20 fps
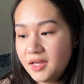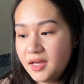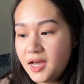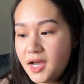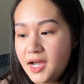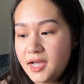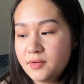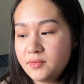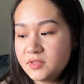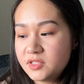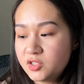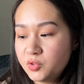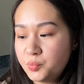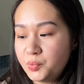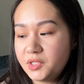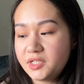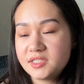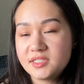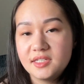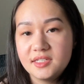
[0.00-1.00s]
I was super
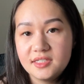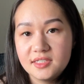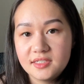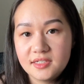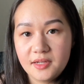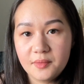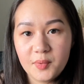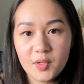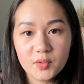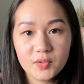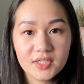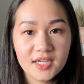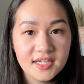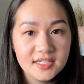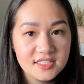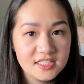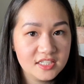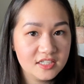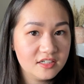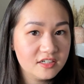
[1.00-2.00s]
excited about the
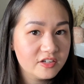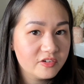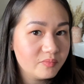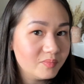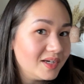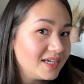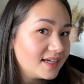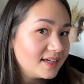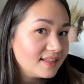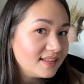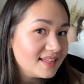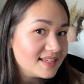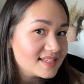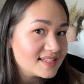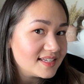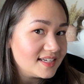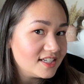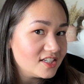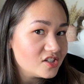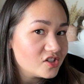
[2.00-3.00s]
idea of making this
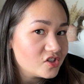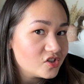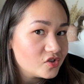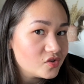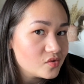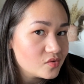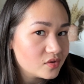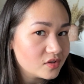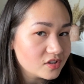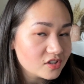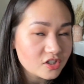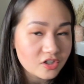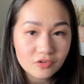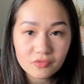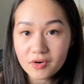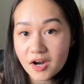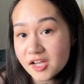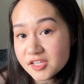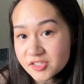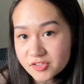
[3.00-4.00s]
into the
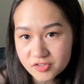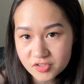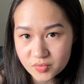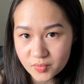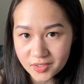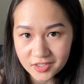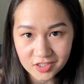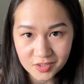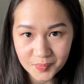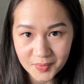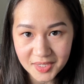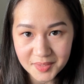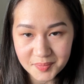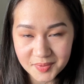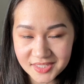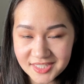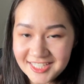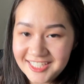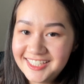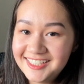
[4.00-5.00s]
terrazzo sweater by
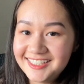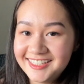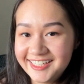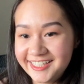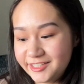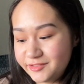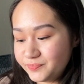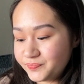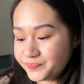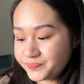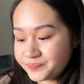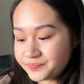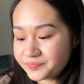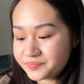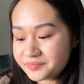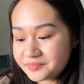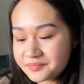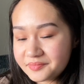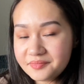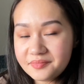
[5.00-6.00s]
Petite Knit.
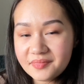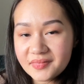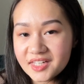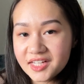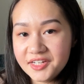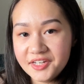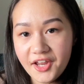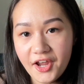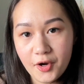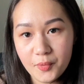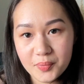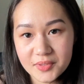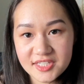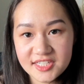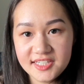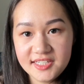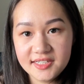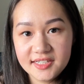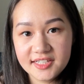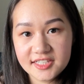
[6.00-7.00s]
Now,
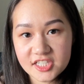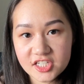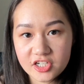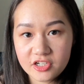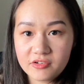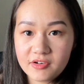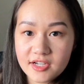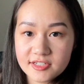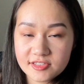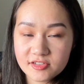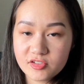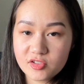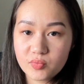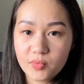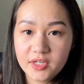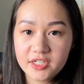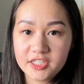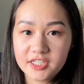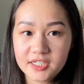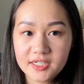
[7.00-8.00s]
Petite Knit's terrazzo
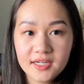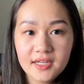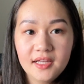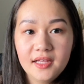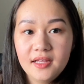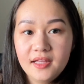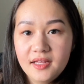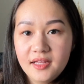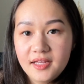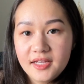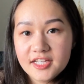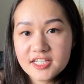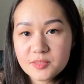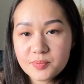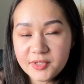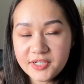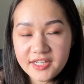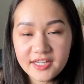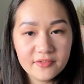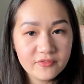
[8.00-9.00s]
sweater is
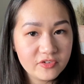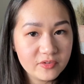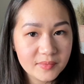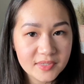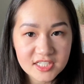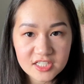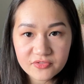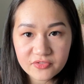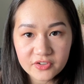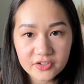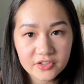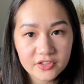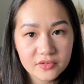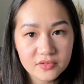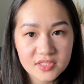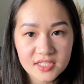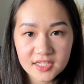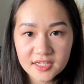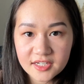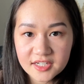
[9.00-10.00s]
pretty infamous for
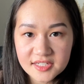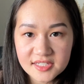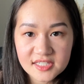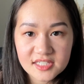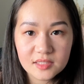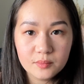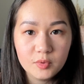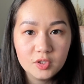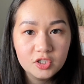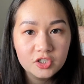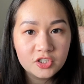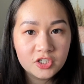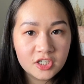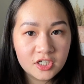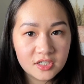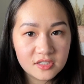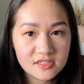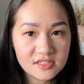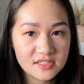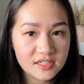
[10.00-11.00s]
using a similar
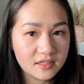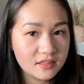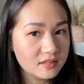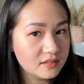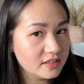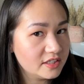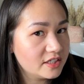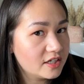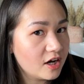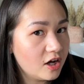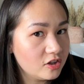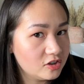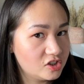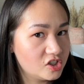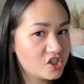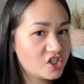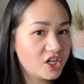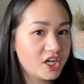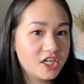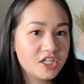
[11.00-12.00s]
subtly color
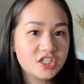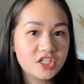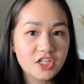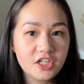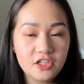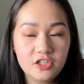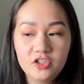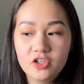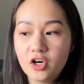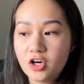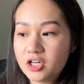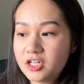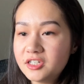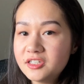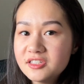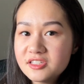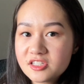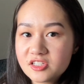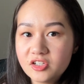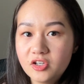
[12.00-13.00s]
changing yarn,
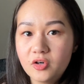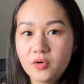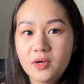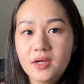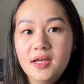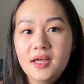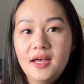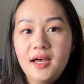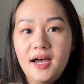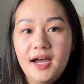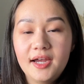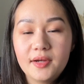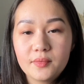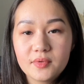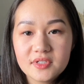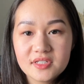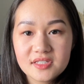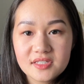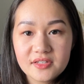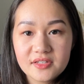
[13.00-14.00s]
so I was